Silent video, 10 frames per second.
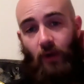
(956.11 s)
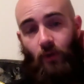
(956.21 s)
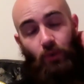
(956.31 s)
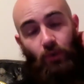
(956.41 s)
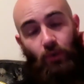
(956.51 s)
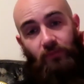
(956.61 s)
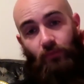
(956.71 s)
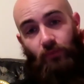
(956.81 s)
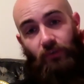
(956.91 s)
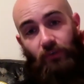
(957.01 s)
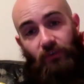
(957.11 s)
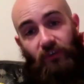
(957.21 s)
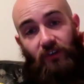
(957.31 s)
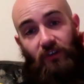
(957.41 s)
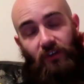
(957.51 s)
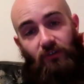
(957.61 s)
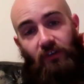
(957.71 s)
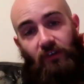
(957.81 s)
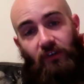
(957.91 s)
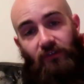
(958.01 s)
Bolden in
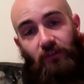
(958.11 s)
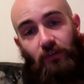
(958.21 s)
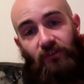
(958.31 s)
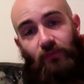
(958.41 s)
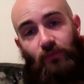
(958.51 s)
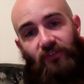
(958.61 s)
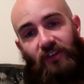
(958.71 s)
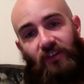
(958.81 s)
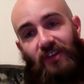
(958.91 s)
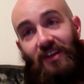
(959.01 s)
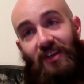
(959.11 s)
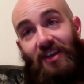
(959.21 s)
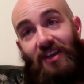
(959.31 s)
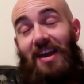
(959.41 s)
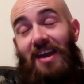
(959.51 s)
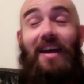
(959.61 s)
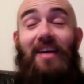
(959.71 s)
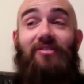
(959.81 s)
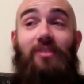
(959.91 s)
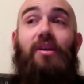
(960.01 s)
2013 before the season. He
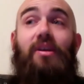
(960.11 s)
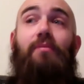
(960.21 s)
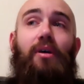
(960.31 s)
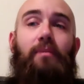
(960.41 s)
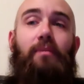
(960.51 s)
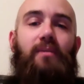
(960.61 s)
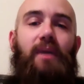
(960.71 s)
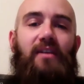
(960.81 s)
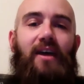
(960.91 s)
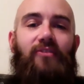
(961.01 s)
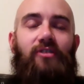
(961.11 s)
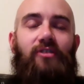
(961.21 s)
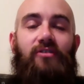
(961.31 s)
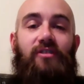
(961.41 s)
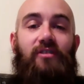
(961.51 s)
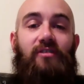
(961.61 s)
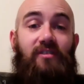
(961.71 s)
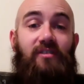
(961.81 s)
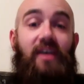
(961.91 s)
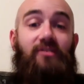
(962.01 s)
put up back-to-back 1,000-yard seasons. He's
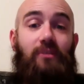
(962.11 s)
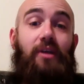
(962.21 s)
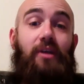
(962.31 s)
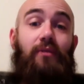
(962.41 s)
actually playing.